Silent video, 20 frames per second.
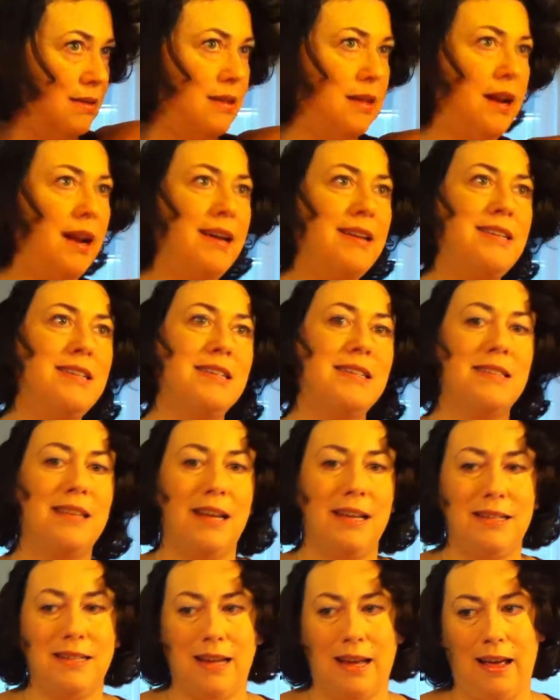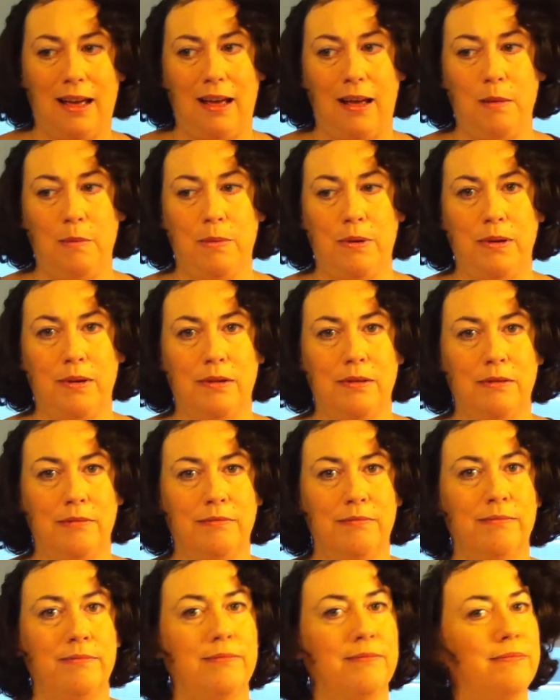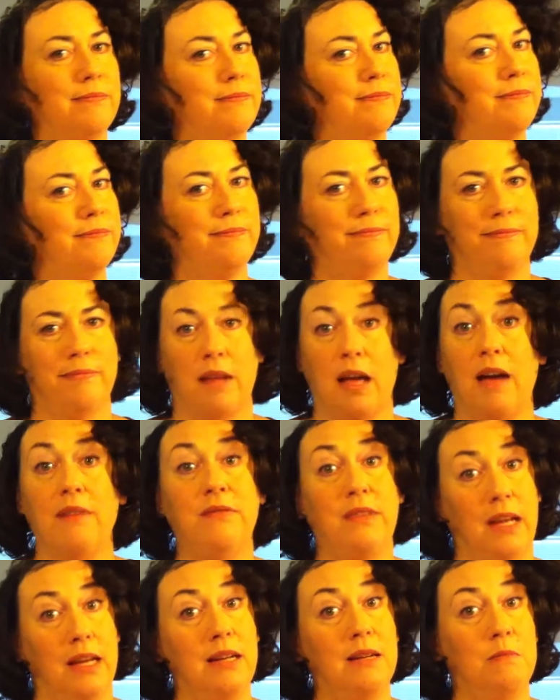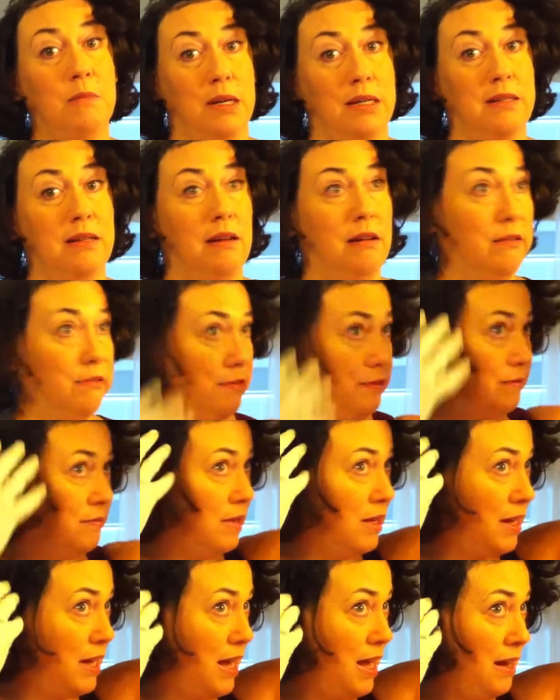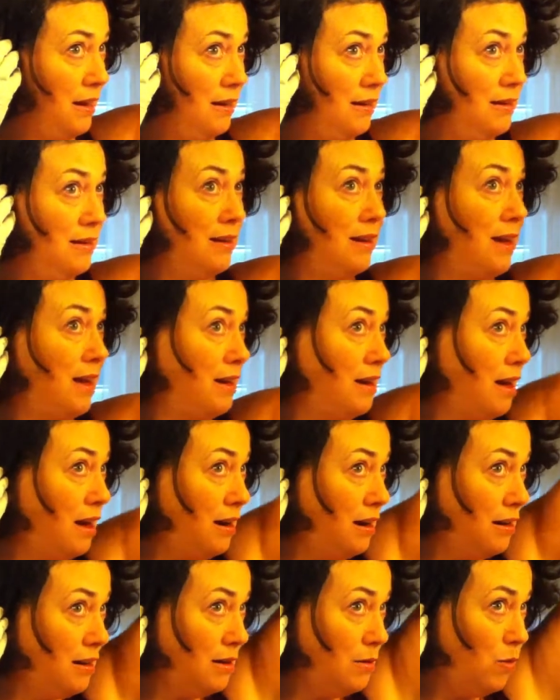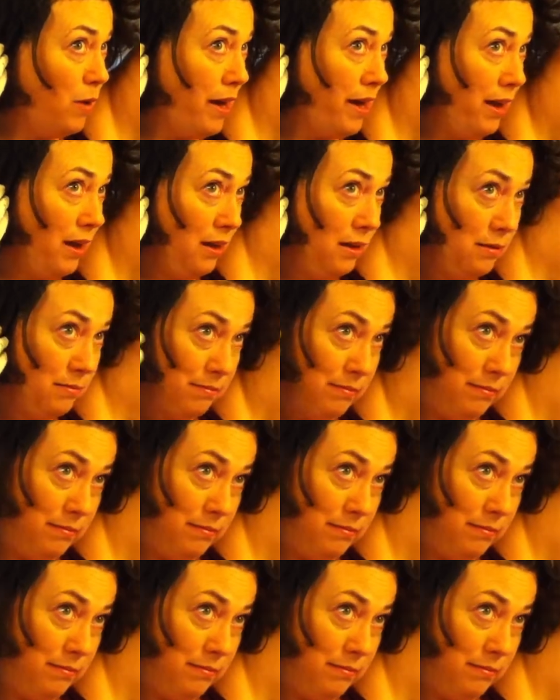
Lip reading: Did I just say tape? I dated myself. Again, and not in a good way.